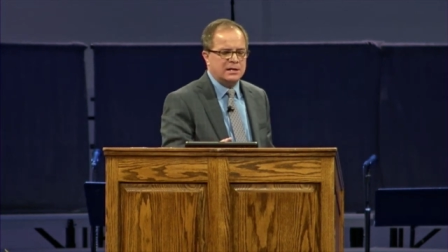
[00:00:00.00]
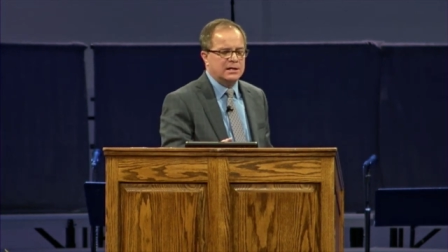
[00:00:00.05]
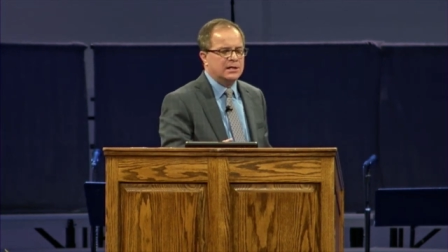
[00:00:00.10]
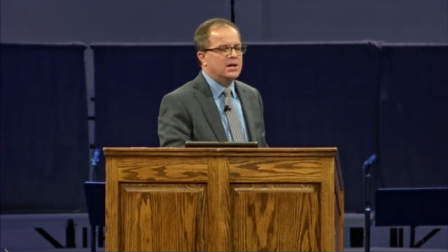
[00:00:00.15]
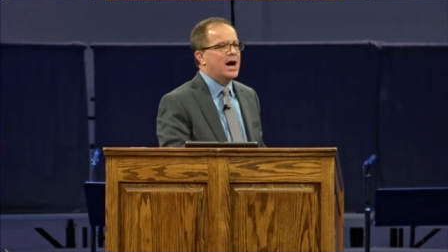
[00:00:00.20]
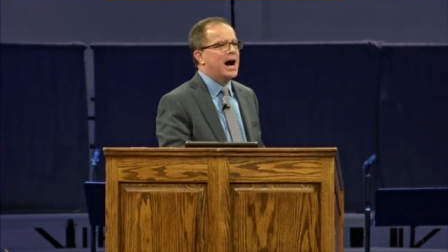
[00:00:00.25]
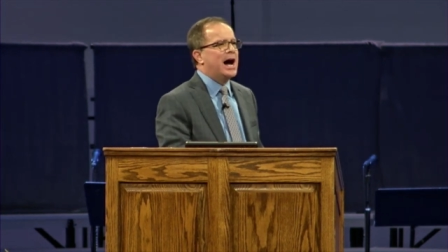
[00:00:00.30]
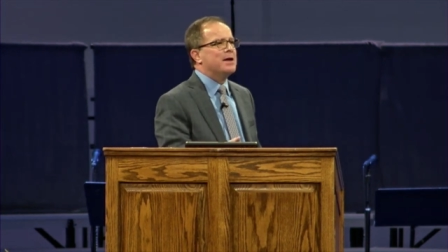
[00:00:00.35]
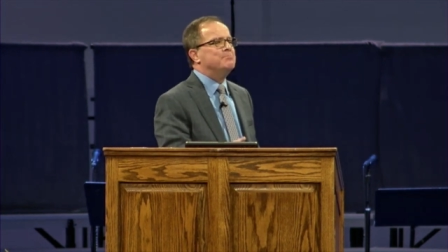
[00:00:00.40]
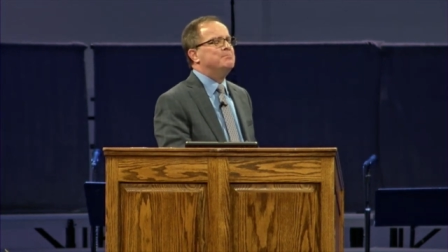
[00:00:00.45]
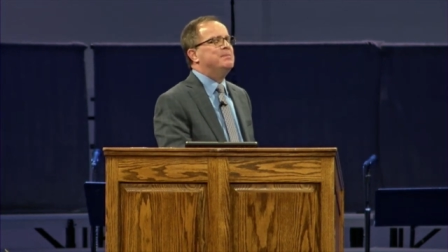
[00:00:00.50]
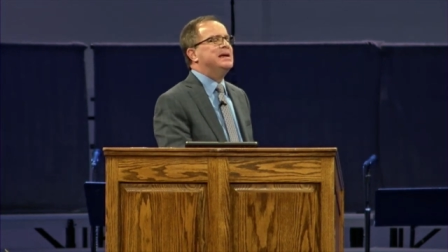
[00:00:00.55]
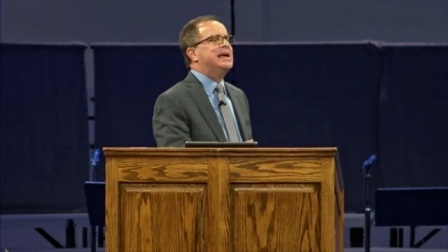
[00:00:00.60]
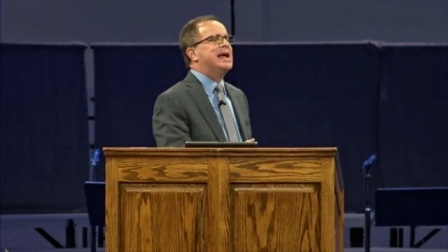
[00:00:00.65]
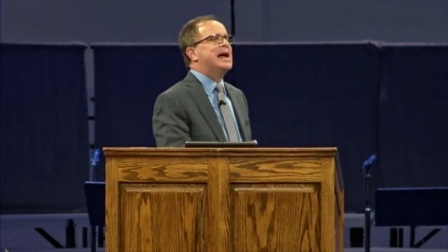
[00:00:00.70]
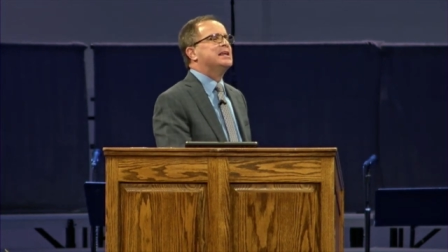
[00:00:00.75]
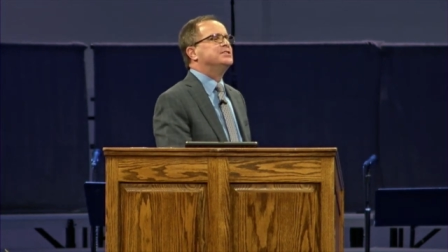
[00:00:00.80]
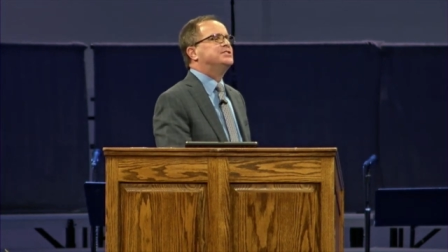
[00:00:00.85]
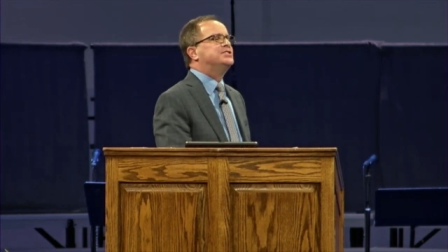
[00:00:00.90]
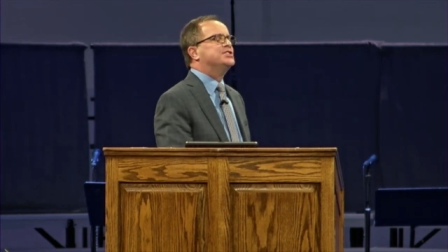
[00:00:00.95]
God
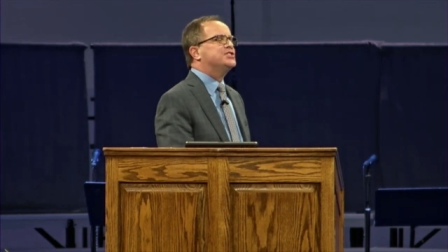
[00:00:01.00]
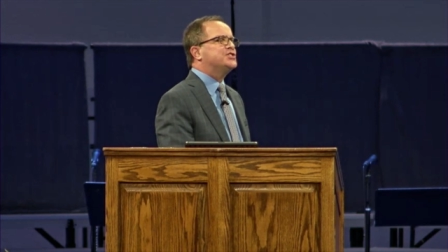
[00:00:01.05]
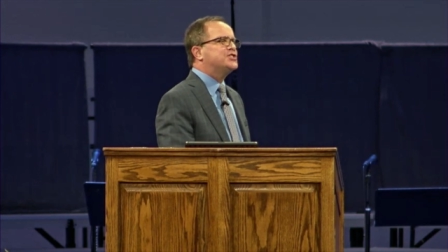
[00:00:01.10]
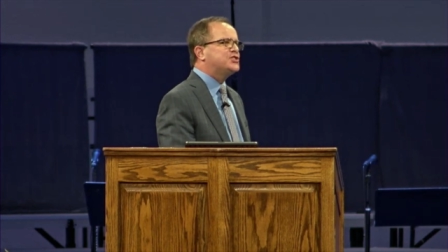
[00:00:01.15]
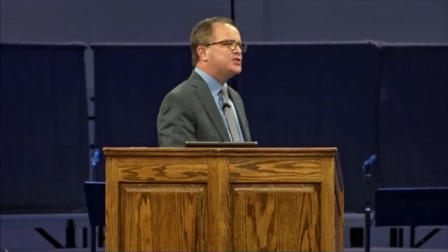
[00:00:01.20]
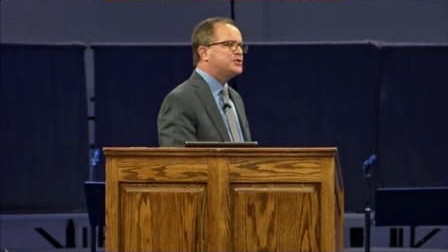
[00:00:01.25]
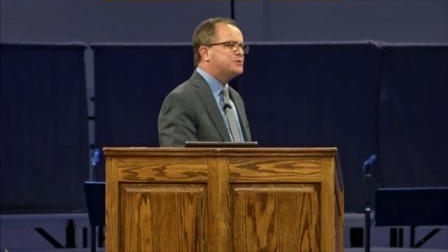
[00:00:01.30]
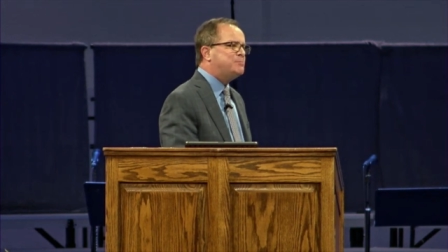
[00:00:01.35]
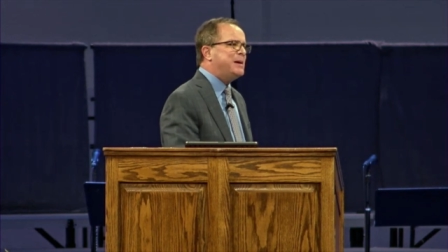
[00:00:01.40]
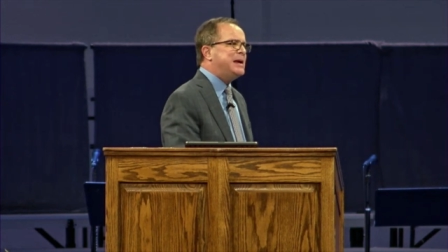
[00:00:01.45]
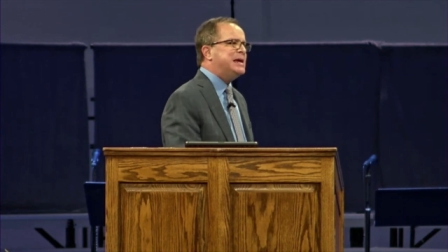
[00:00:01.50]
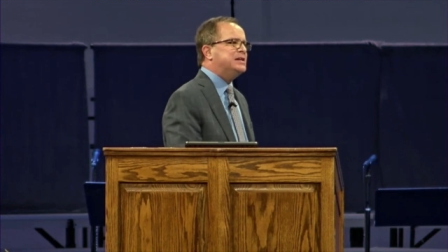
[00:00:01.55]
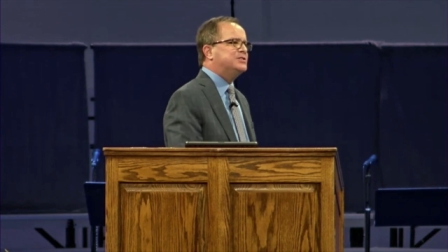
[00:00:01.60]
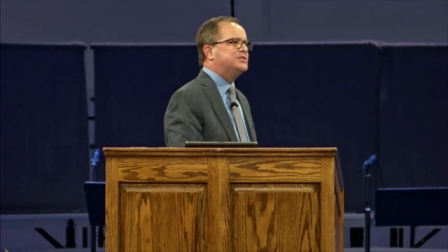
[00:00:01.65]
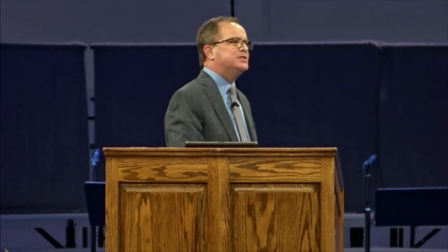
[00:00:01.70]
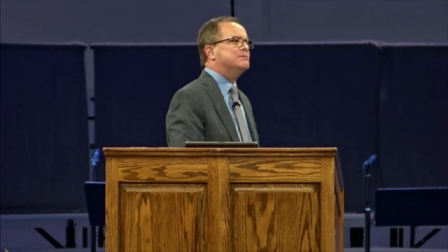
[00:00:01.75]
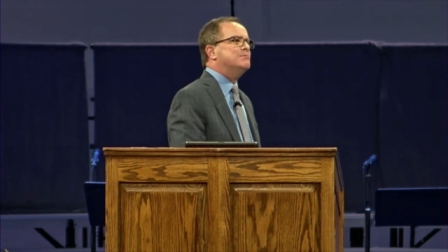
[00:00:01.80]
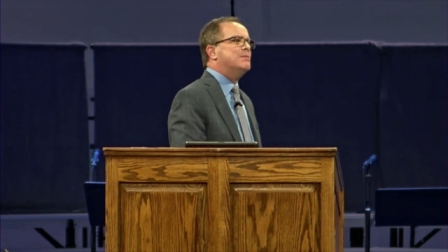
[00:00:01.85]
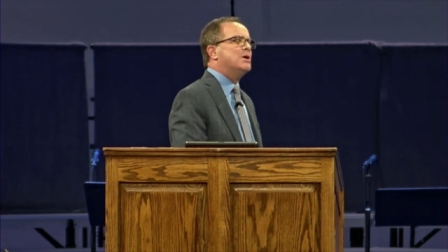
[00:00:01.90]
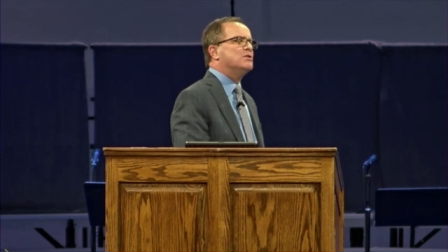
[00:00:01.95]
began to speak
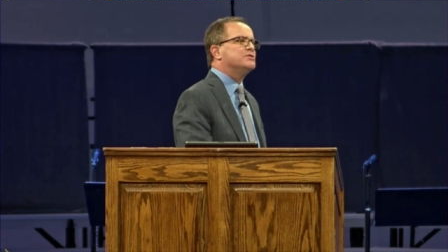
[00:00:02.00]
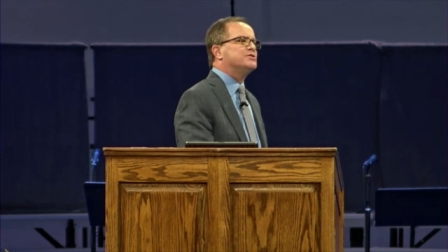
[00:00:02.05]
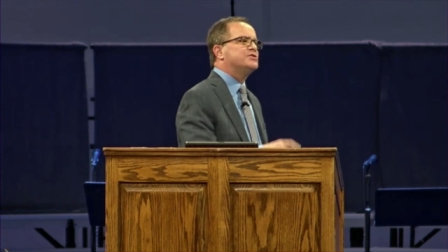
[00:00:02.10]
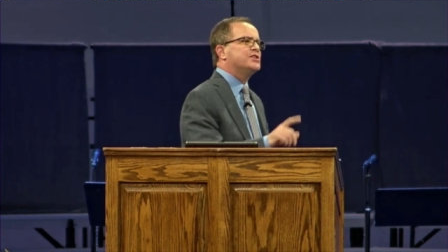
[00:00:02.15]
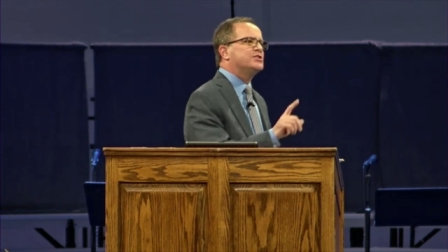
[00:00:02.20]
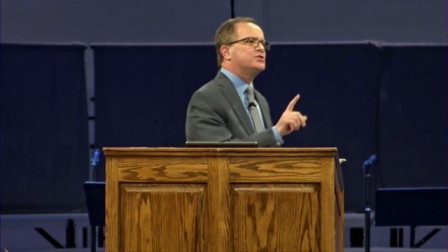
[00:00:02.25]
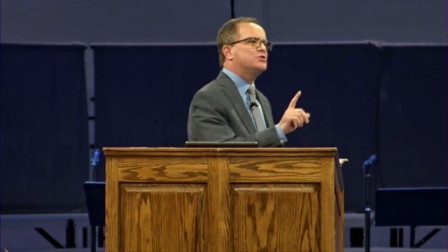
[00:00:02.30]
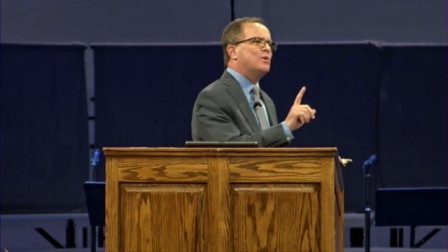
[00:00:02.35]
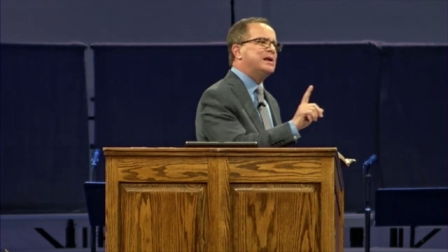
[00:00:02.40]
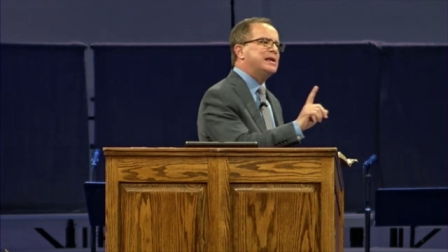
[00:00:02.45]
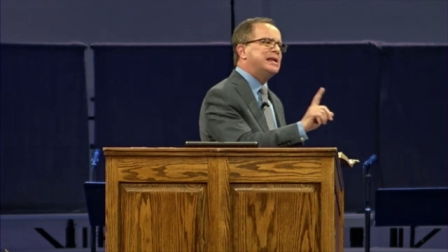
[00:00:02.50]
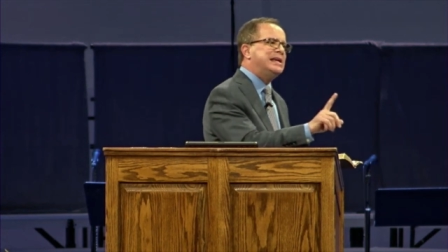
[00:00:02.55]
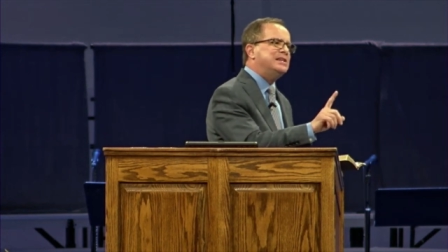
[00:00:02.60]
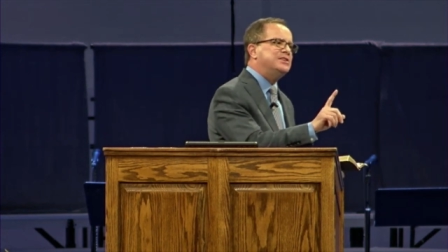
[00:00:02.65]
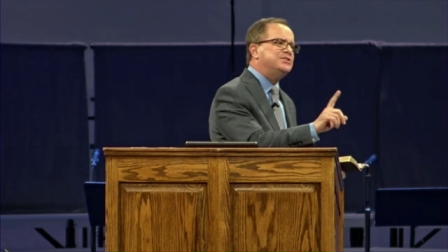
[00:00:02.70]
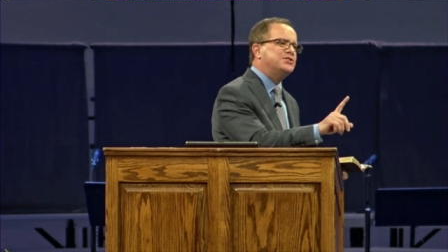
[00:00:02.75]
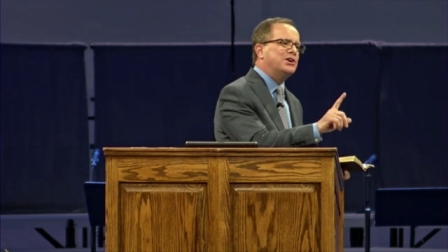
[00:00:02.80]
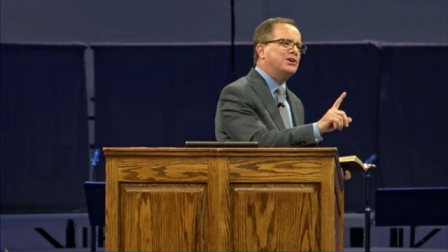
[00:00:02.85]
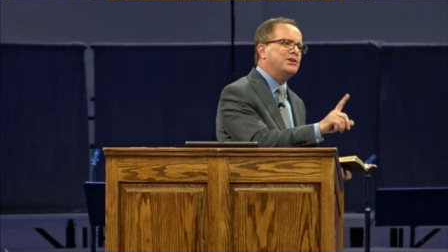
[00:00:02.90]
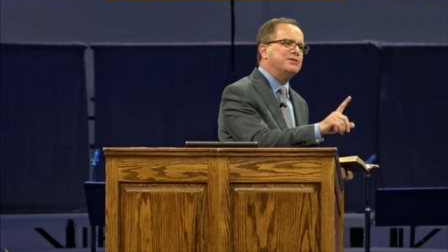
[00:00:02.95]
to Moses when he
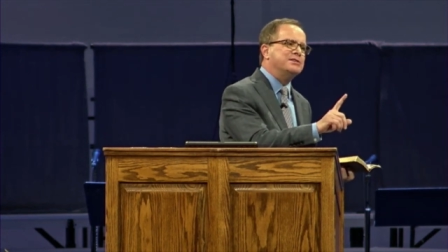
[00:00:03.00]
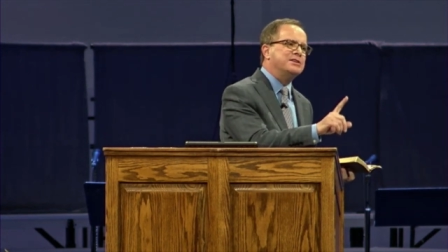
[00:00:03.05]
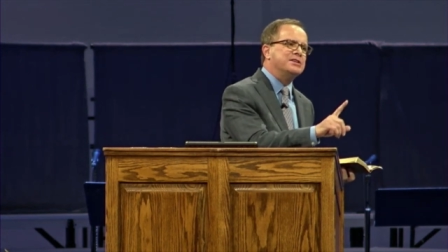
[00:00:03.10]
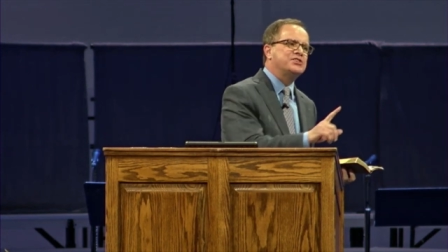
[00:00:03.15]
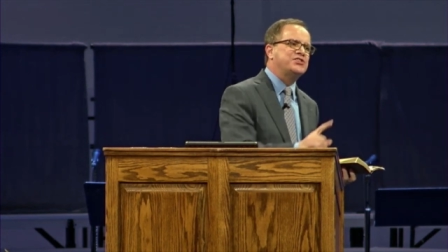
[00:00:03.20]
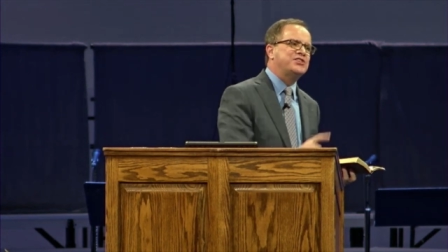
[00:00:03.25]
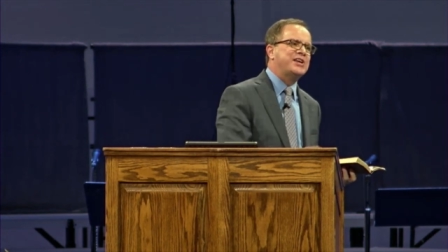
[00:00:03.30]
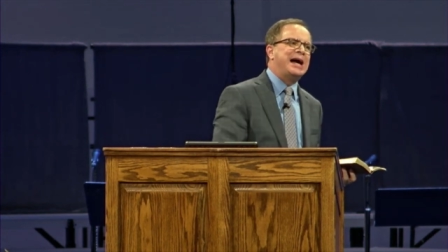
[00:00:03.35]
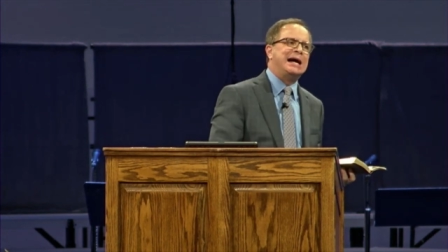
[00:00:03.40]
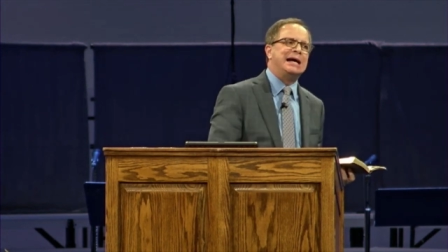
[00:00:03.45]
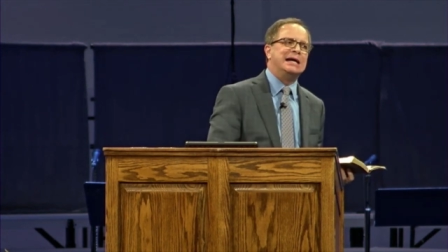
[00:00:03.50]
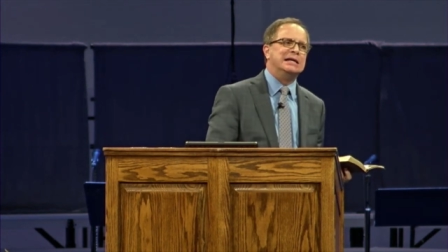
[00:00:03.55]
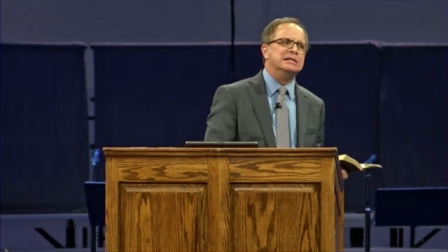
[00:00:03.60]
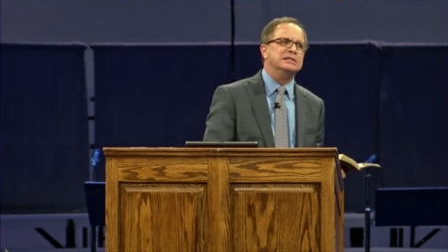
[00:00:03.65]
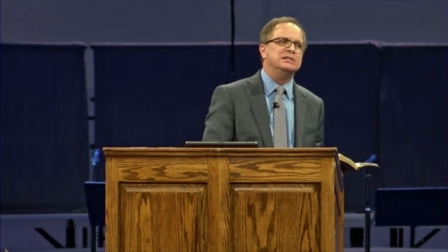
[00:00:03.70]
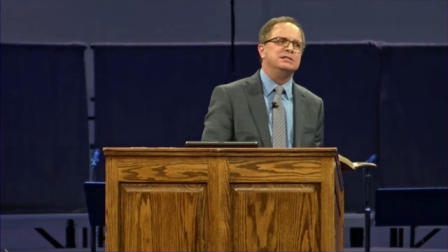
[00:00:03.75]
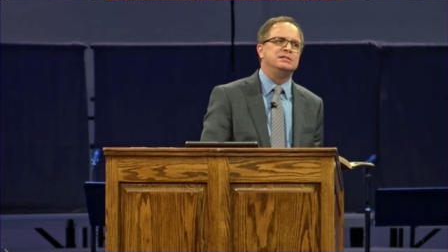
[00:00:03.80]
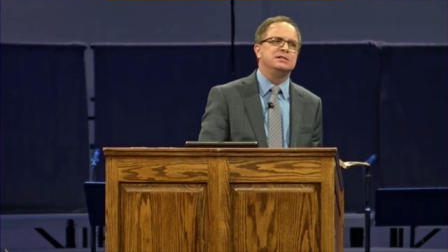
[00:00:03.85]
turned aside.